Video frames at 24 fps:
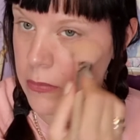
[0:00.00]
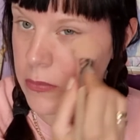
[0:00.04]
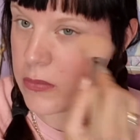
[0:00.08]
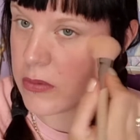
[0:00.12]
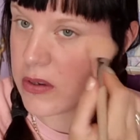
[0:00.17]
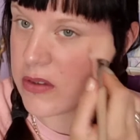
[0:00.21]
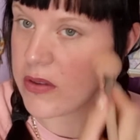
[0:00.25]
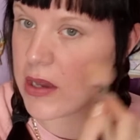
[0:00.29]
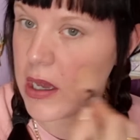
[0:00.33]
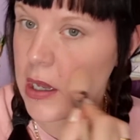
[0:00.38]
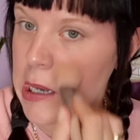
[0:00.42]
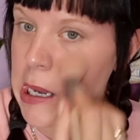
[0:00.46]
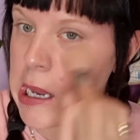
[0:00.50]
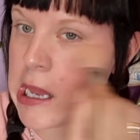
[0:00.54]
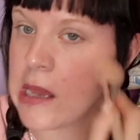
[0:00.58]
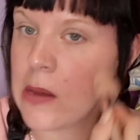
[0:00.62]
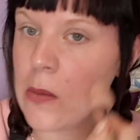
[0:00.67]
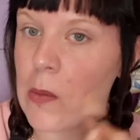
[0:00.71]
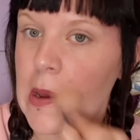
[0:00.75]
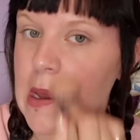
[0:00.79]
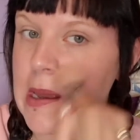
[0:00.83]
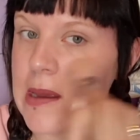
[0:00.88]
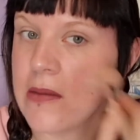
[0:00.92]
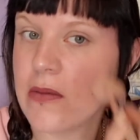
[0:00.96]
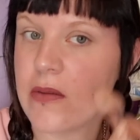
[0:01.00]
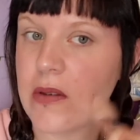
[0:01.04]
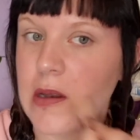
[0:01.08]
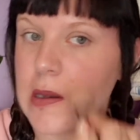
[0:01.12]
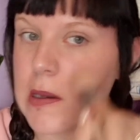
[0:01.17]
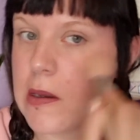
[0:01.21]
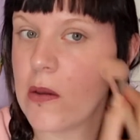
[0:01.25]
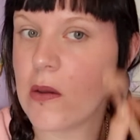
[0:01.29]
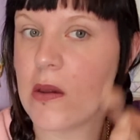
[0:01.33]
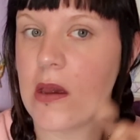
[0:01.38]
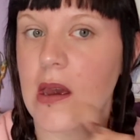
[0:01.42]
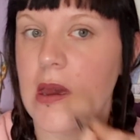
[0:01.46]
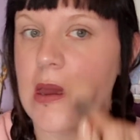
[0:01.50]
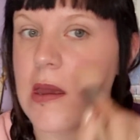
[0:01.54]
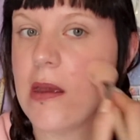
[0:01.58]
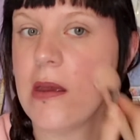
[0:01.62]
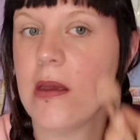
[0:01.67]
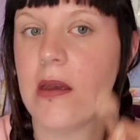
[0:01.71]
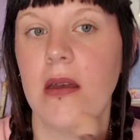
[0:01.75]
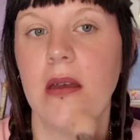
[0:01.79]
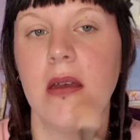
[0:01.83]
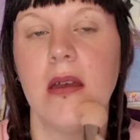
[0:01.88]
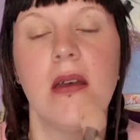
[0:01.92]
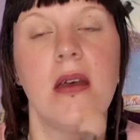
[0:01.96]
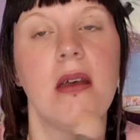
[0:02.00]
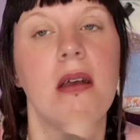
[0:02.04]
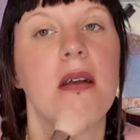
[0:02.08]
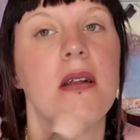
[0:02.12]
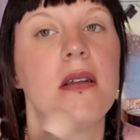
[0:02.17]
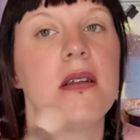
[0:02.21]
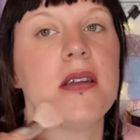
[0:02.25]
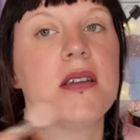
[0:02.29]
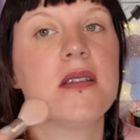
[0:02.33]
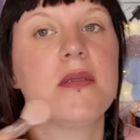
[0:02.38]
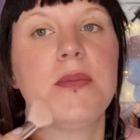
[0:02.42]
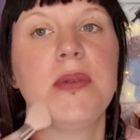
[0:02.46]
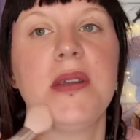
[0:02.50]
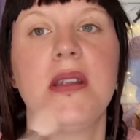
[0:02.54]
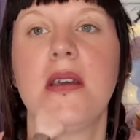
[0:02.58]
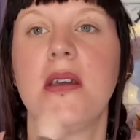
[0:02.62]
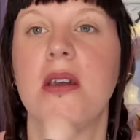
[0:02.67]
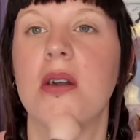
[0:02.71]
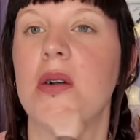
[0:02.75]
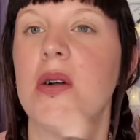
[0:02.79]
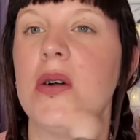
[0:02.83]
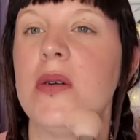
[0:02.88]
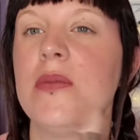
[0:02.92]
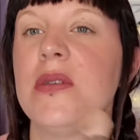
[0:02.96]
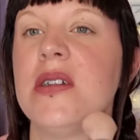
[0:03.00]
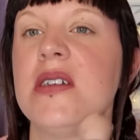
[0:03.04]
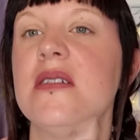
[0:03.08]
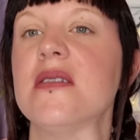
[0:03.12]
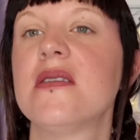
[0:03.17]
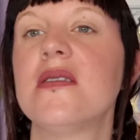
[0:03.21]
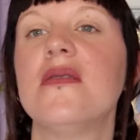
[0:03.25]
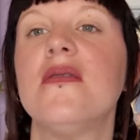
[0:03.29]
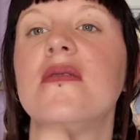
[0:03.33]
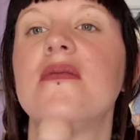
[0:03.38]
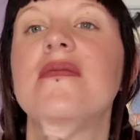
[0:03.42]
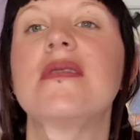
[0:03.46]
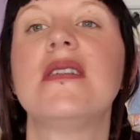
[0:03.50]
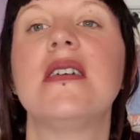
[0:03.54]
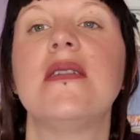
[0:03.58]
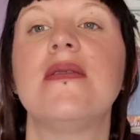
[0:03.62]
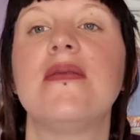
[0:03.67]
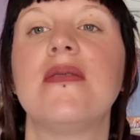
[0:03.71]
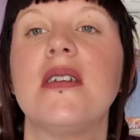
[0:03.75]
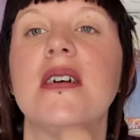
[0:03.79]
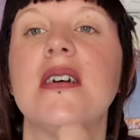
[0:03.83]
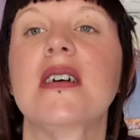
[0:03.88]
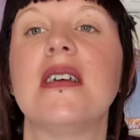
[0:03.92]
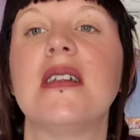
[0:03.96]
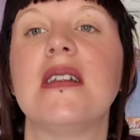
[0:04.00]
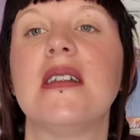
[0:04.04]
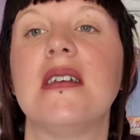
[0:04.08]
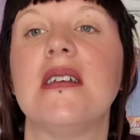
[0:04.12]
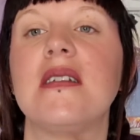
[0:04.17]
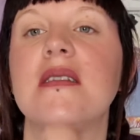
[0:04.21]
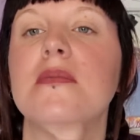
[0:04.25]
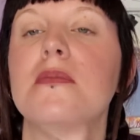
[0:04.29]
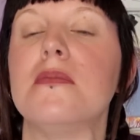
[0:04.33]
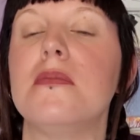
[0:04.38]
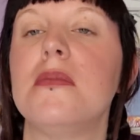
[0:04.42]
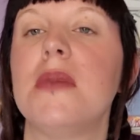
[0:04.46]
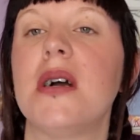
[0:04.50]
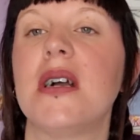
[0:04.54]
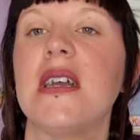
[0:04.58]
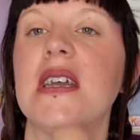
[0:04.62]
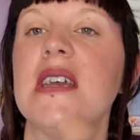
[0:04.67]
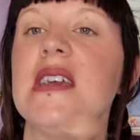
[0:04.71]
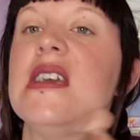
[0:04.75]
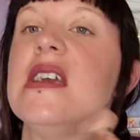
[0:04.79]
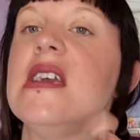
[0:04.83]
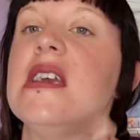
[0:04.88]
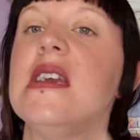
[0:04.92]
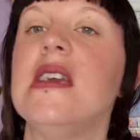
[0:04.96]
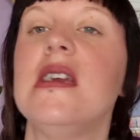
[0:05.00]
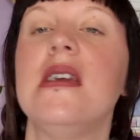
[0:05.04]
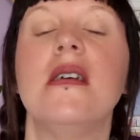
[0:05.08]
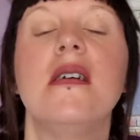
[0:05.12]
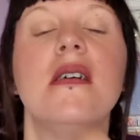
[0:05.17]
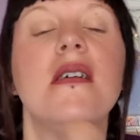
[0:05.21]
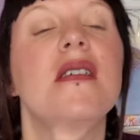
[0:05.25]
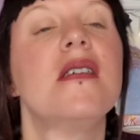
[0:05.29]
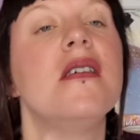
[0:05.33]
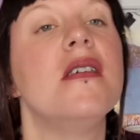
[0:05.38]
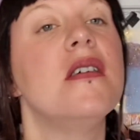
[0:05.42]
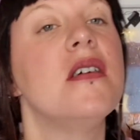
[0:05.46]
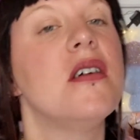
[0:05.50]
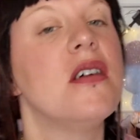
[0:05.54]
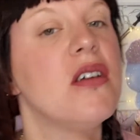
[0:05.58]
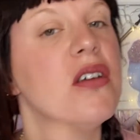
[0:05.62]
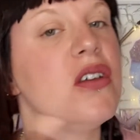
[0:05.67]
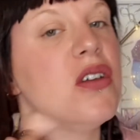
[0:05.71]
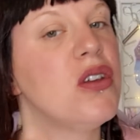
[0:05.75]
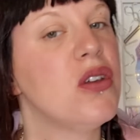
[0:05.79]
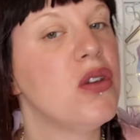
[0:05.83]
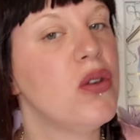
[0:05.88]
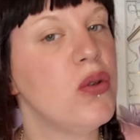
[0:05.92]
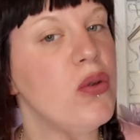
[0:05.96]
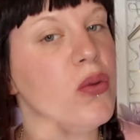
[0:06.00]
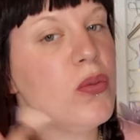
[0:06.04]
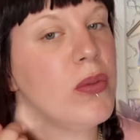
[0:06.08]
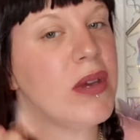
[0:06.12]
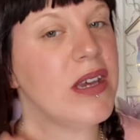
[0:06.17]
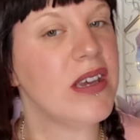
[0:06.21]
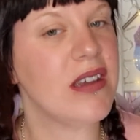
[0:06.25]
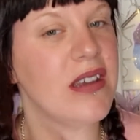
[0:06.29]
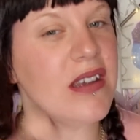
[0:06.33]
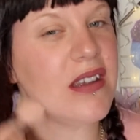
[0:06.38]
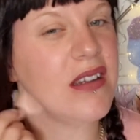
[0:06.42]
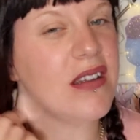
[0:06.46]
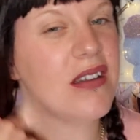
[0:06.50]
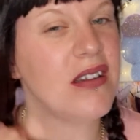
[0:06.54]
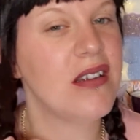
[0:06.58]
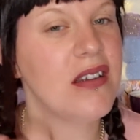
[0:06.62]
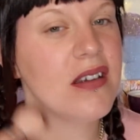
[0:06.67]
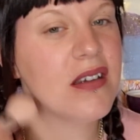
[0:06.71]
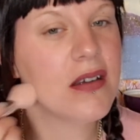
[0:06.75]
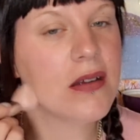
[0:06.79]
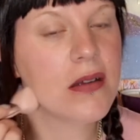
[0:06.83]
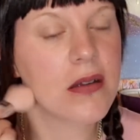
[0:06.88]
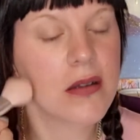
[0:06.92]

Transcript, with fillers: We've had a heat wave in the UK. That's been and gone, but it's sort of left like this muggy, humid,